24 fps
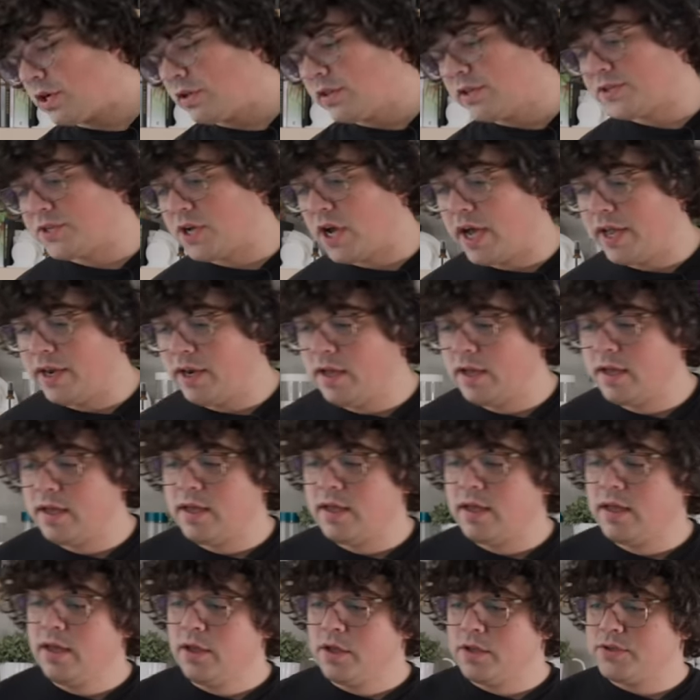turn this on.
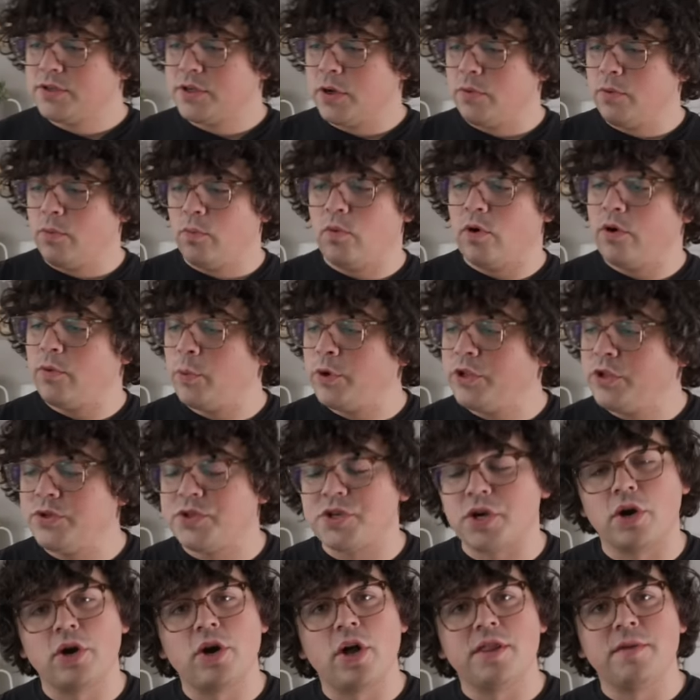So when you
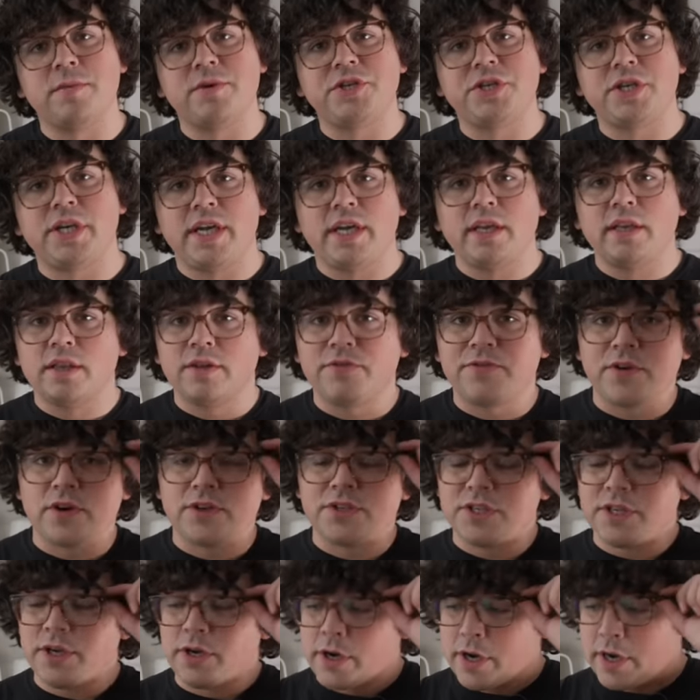turn on the machine, the
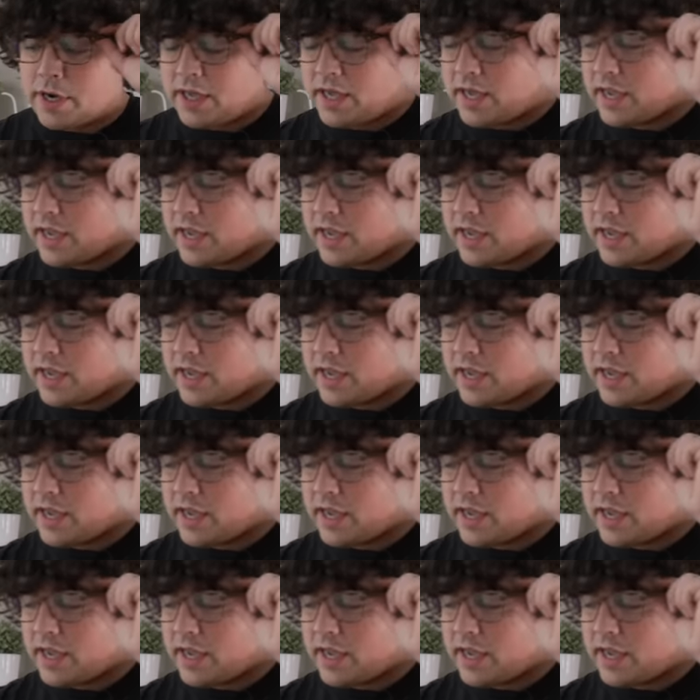first thing you're gonna